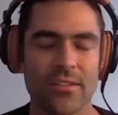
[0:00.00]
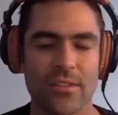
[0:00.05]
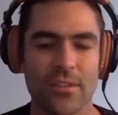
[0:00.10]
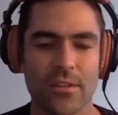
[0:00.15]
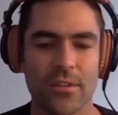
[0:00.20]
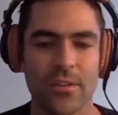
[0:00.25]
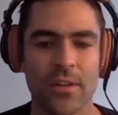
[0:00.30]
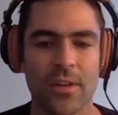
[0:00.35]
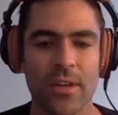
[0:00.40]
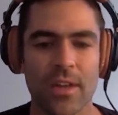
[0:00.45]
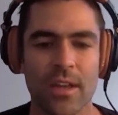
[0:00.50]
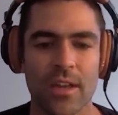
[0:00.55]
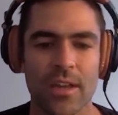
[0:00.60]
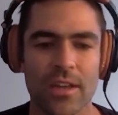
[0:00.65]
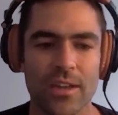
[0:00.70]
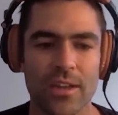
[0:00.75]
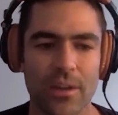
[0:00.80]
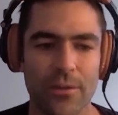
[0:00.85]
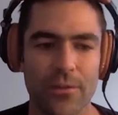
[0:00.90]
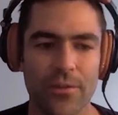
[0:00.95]
So,
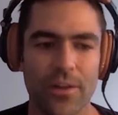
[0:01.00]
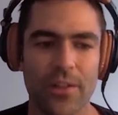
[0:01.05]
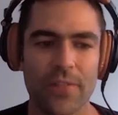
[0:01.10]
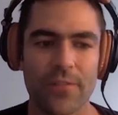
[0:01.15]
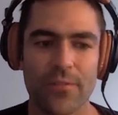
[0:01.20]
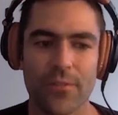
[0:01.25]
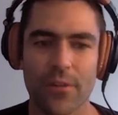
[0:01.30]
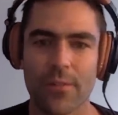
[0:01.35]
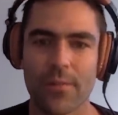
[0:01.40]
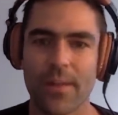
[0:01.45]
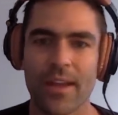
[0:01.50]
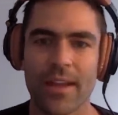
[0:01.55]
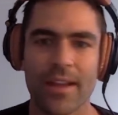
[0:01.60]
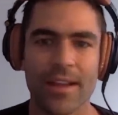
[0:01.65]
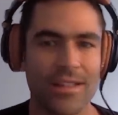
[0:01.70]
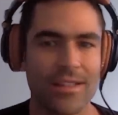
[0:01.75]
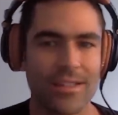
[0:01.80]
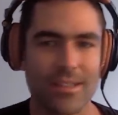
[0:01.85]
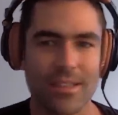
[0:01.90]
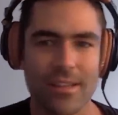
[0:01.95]
you know, fun format,
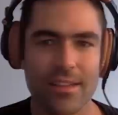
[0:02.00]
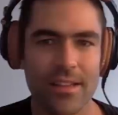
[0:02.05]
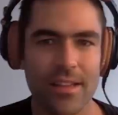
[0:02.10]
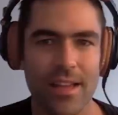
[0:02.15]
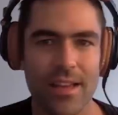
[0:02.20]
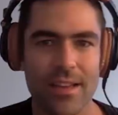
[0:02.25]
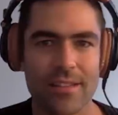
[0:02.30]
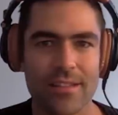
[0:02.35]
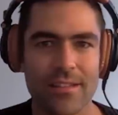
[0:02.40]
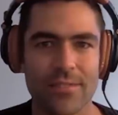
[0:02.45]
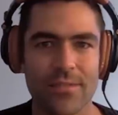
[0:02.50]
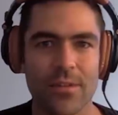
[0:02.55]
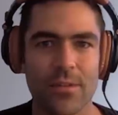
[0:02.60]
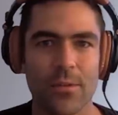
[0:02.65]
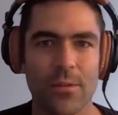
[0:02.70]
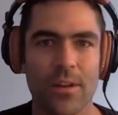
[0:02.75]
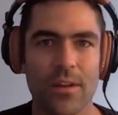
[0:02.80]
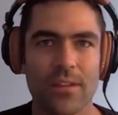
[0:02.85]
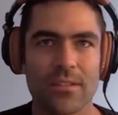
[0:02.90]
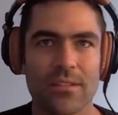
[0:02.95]
got to hit a lot of different
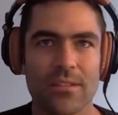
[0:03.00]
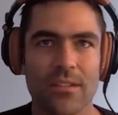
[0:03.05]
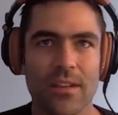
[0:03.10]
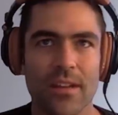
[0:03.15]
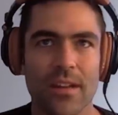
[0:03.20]
ones.